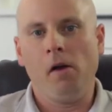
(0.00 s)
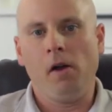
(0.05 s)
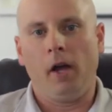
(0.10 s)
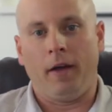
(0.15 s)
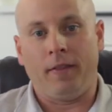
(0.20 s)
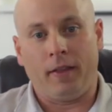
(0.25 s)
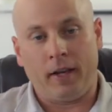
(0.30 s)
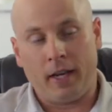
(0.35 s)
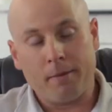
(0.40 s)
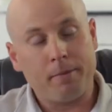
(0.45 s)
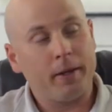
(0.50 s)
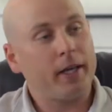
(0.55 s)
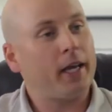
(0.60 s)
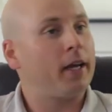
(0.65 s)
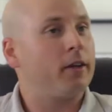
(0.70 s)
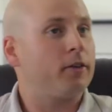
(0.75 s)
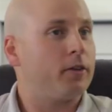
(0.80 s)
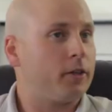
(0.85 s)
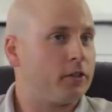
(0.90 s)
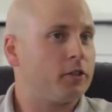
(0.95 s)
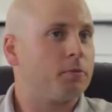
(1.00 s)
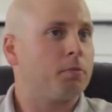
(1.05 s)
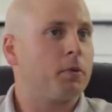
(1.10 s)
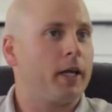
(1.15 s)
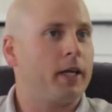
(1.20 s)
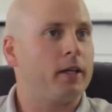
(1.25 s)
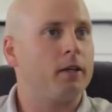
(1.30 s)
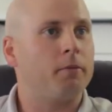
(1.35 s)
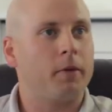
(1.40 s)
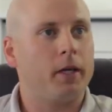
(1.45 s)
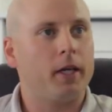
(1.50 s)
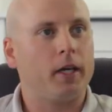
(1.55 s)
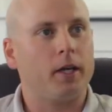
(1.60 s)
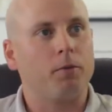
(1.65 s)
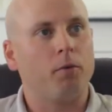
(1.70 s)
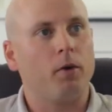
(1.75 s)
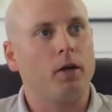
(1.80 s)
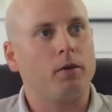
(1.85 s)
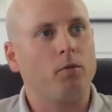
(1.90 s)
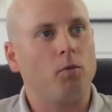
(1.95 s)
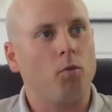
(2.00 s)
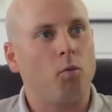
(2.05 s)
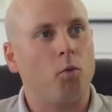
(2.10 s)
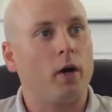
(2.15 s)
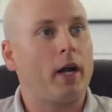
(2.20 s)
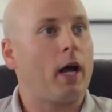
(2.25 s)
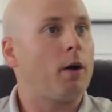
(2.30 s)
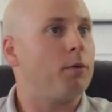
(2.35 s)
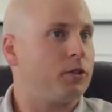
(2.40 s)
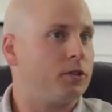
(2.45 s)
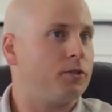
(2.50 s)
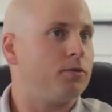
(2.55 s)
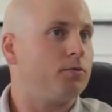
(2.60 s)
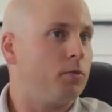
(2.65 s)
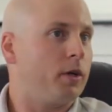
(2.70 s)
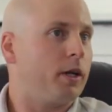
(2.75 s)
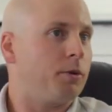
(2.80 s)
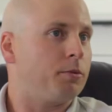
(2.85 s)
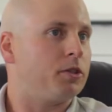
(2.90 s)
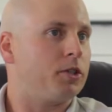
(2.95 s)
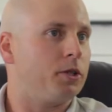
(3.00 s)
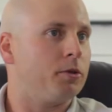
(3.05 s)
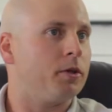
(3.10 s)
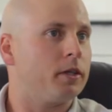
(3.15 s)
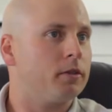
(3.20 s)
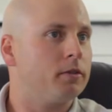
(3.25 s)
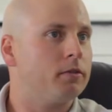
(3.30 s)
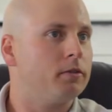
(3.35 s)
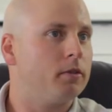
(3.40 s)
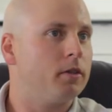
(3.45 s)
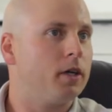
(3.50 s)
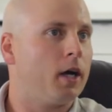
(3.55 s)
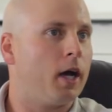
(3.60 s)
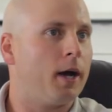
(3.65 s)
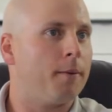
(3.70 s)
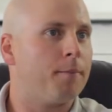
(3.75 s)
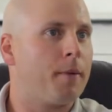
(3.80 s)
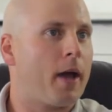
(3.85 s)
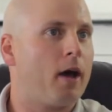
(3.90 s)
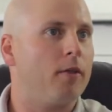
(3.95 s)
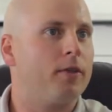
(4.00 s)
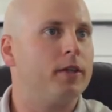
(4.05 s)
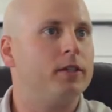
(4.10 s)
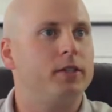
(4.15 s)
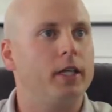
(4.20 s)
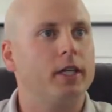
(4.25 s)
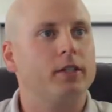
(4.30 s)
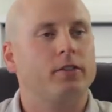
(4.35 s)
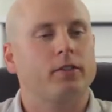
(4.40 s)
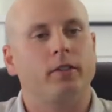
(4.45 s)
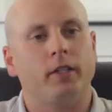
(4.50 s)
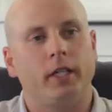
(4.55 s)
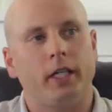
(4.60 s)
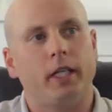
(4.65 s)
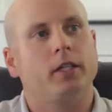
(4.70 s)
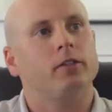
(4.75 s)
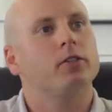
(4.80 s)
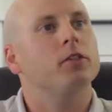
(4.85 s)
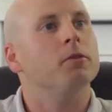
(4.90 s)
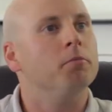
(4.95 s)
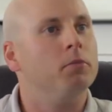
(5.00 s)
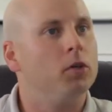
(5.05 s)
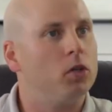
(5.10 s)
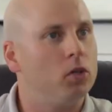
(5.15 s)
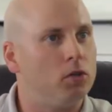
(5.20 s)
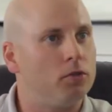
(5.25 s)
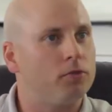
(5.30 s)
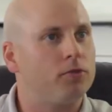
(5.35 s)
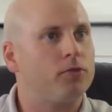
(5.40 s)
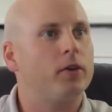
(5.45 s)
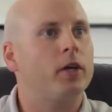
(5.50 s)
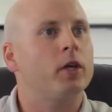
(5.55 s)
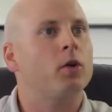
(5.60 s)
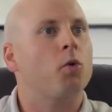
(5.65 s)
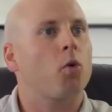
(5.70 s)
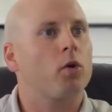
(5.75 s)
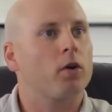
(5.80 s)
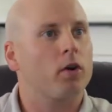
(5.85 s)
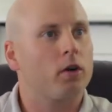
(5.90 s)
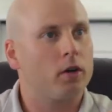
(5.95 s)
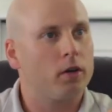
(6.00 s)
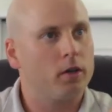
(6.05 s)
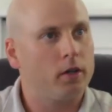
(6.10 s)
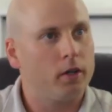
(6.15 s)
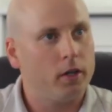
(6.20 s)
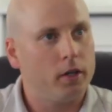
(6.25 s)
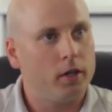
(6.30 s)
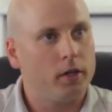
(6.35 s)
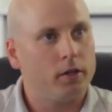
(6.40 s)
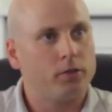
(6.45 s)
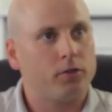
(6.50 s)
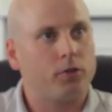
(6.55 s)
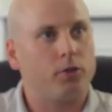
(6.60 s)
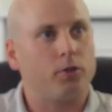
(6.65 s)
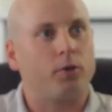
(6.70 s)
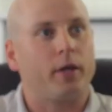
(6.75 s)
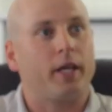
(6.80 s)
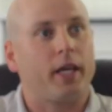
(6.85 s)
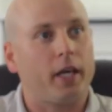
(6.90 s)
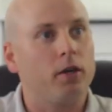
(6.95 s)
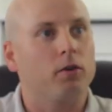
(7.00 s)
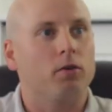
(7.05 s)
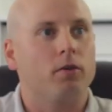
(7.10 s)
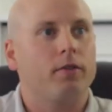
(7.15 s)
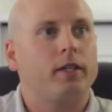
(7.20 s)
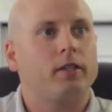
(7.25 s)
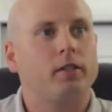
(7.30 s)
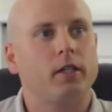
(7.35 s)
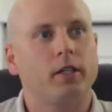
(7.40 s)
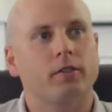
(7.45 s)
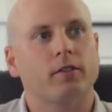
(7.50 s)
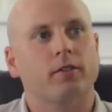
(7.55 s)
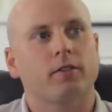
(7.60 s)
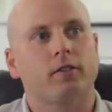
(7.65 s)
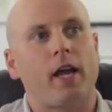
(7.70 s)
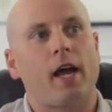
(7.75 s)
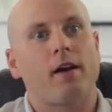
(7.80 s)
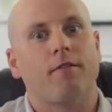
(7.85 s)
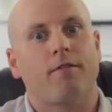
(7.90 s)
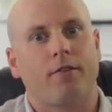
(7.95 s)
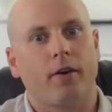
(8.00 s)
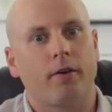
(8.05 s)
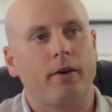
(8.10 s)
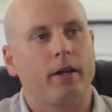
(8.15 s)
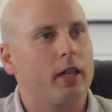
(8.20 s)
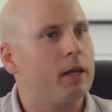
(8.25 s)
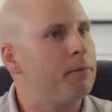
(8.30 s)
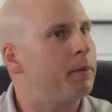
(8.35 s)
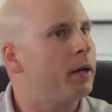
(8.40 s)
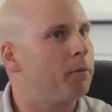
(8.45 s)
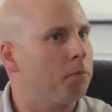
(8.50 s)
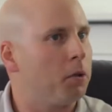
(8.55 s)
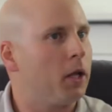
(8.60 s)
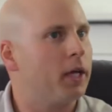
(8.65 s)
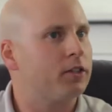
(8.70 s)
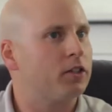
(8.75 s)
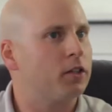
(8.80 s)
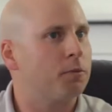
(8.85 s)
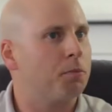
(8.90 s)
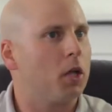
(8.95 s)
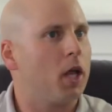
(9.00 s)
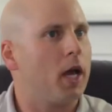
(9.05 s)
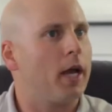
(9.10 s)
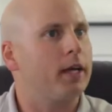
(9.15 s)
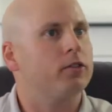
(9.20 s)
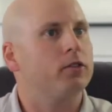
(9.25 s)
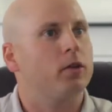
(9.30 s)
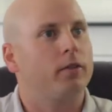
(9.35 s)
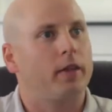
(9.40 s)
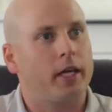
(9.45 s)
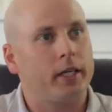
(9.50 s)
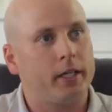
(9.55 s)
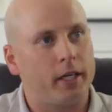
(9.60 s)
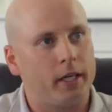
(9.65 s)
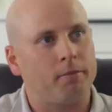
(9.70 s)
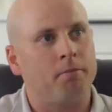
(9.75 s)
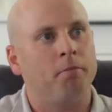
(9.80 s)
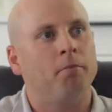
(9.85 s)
And then he began to explain to me what, what, I was, what he was doing, um, how the disc needed to move in order to heal. The discs have very limited blood supply, so they need